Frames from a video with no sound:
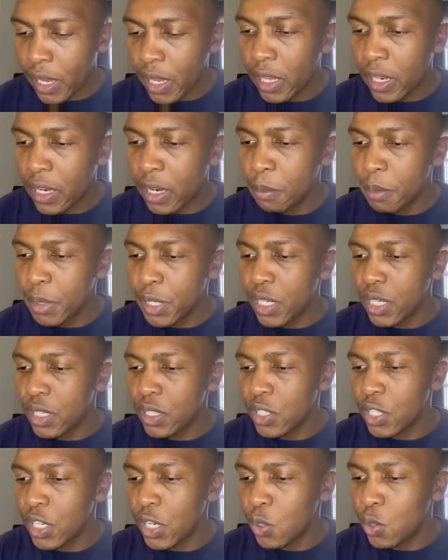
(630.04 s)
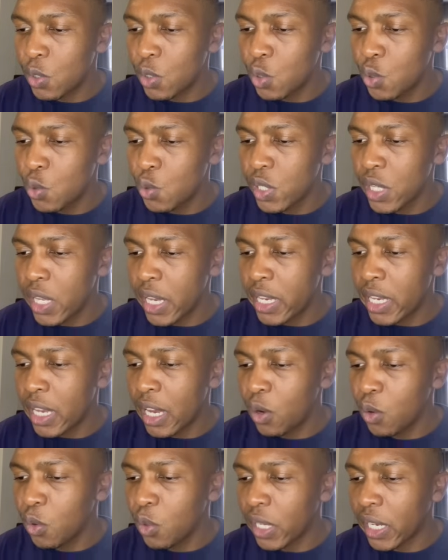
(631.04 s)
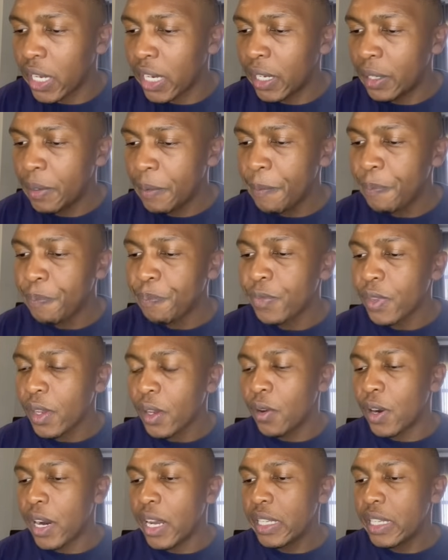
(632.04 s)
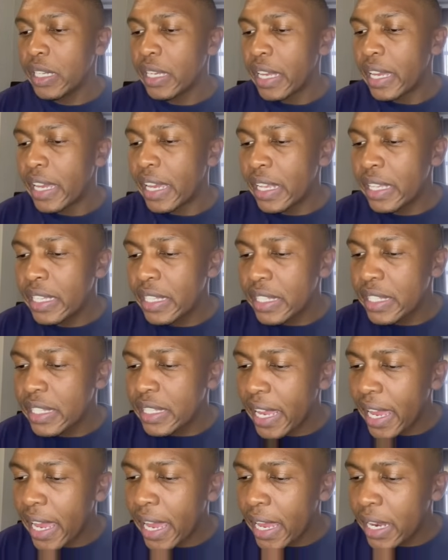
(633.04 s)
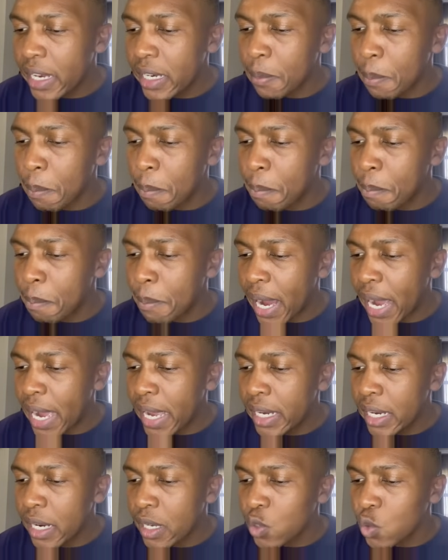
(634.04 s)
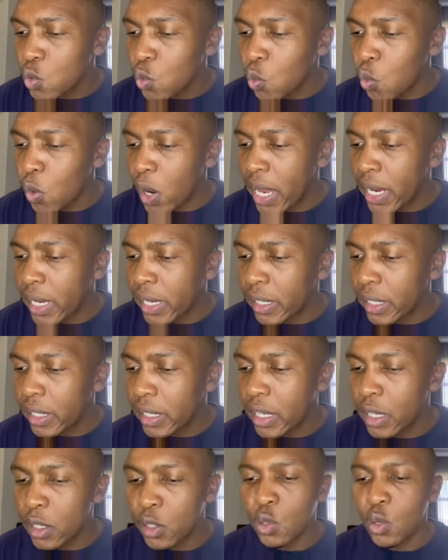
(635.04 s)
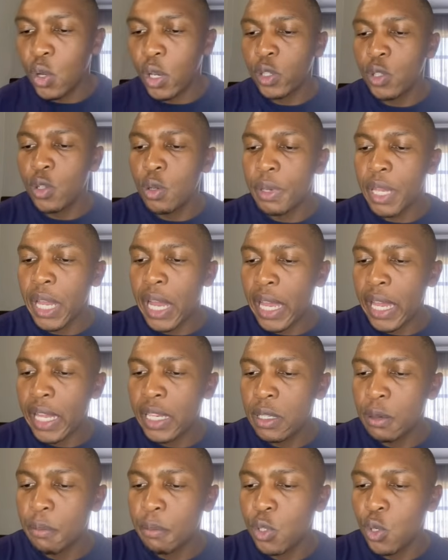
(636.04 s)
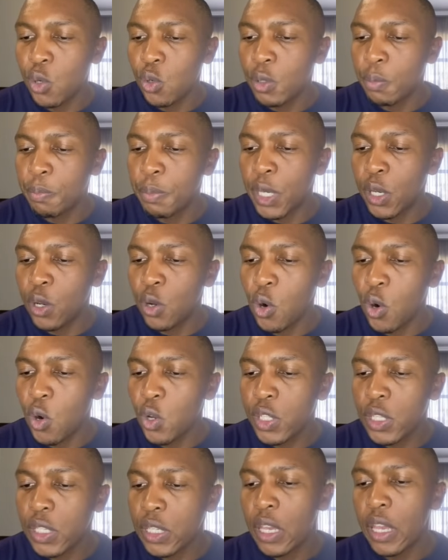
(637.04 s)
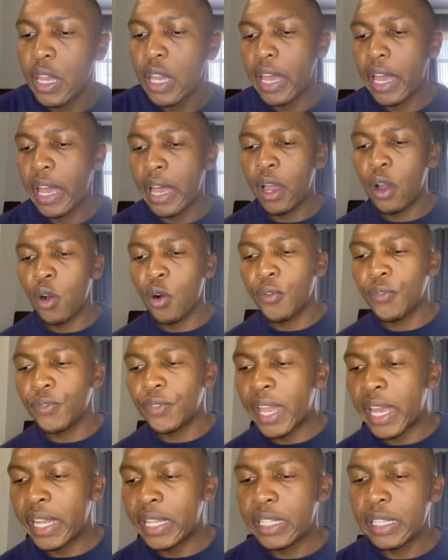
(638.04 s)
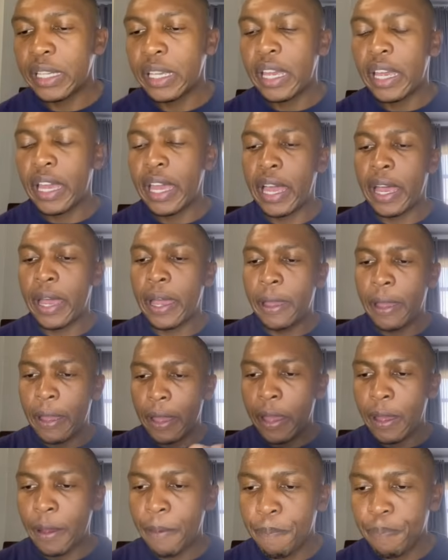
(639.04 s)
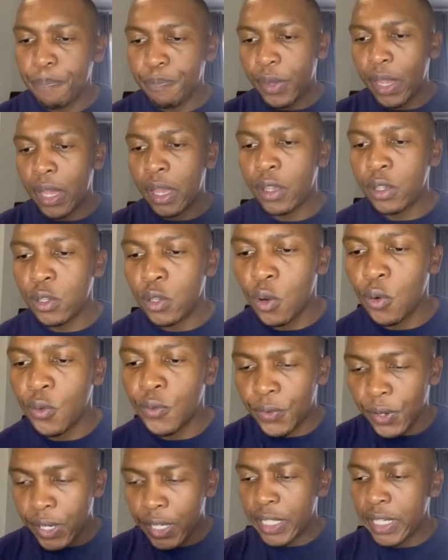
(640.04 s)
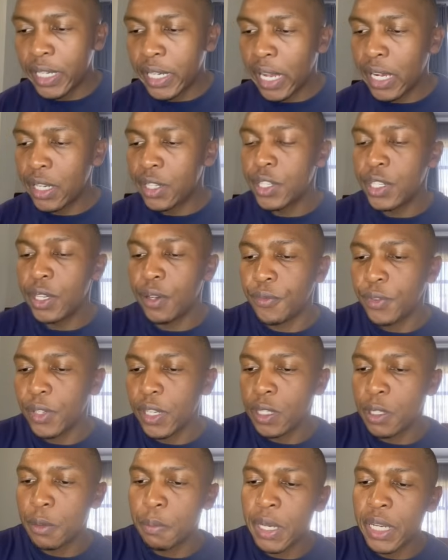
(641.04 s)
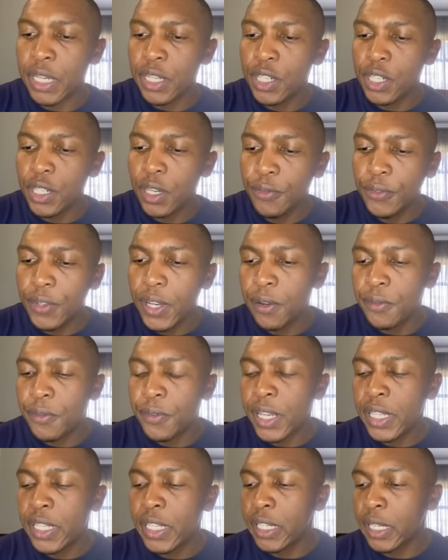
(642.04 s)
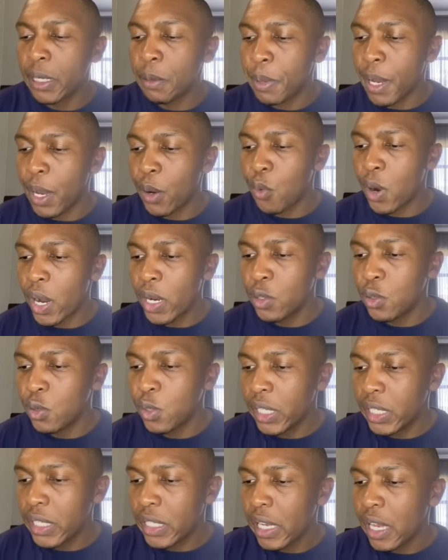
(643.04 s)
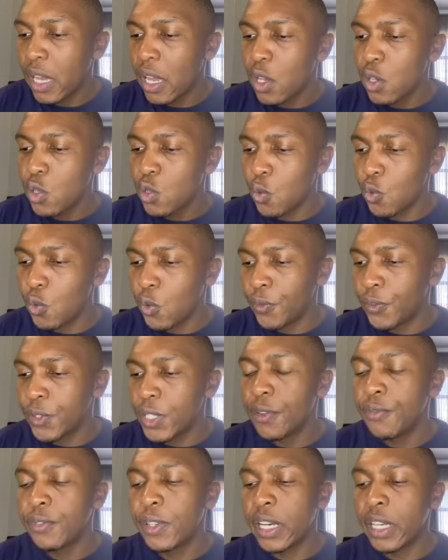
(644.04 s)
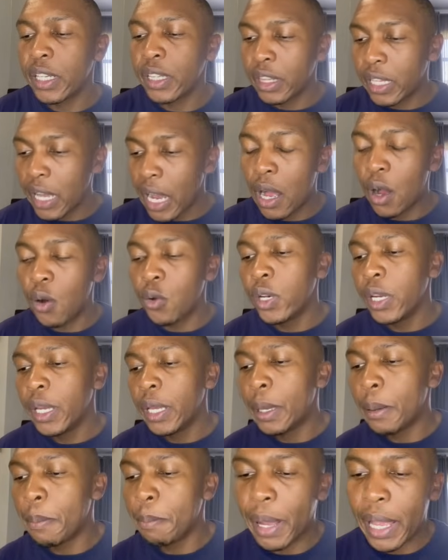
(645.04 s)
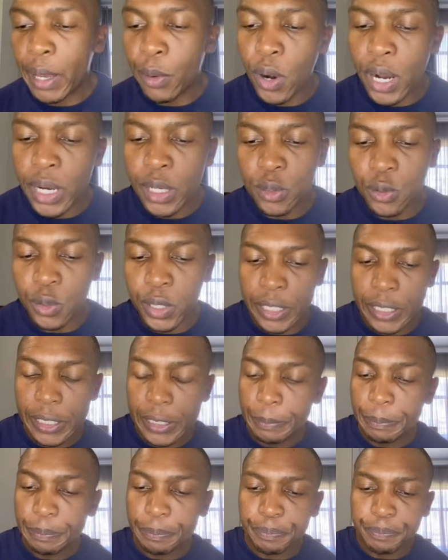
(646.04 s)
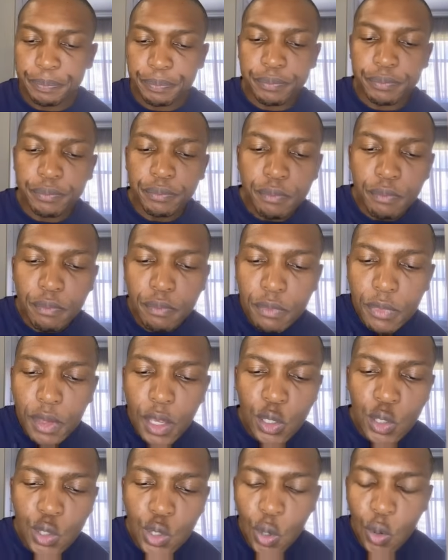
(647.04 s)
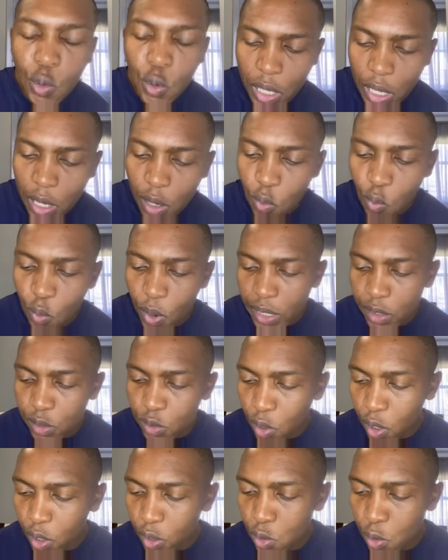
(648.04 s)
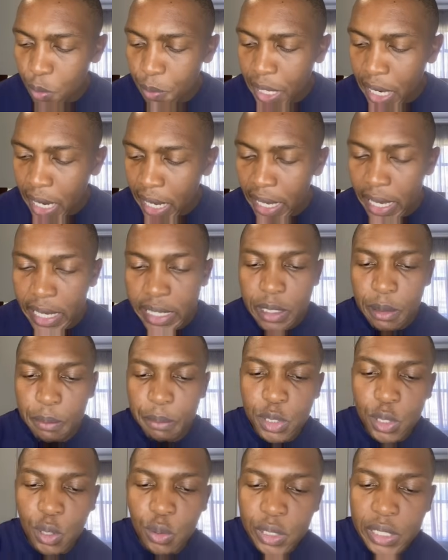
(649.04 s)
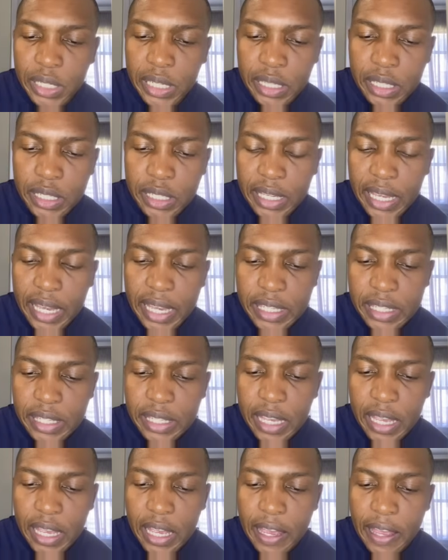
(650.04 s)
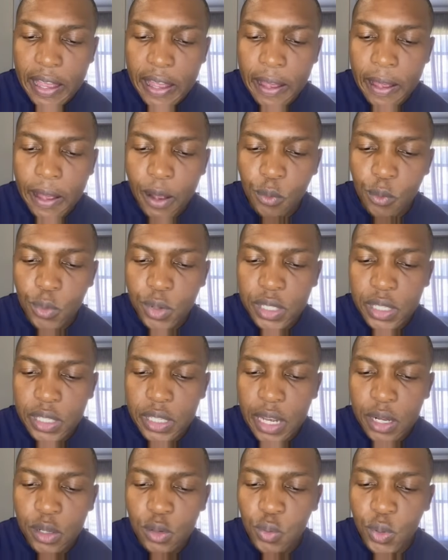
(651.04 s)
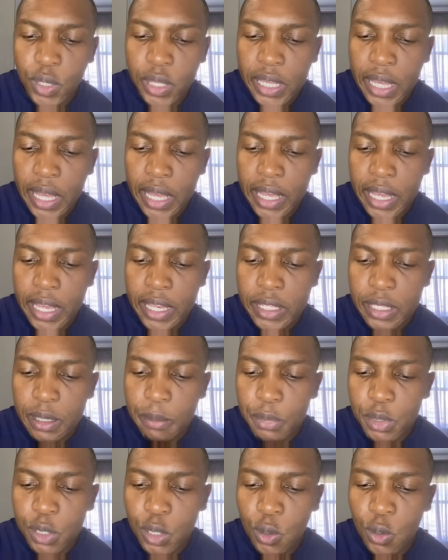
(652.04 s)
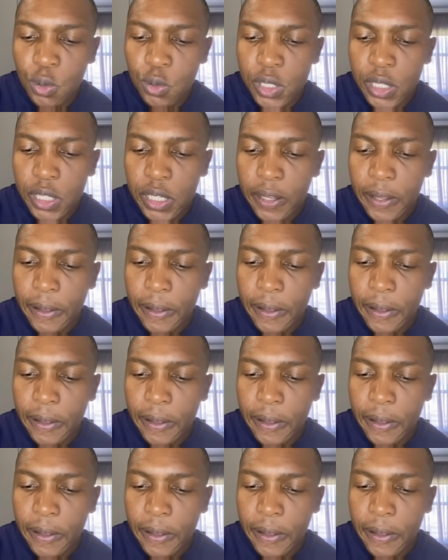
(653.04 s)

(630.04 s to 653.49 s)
let me just choose the yellow color, right? Instead, -1 is going to be our asymptote because of that vertical shift. It's been shifted vertically by 1 unit, so we've shifted it down by 1 unit. So what is going to be our asymptote in this case? We start with our asymptote.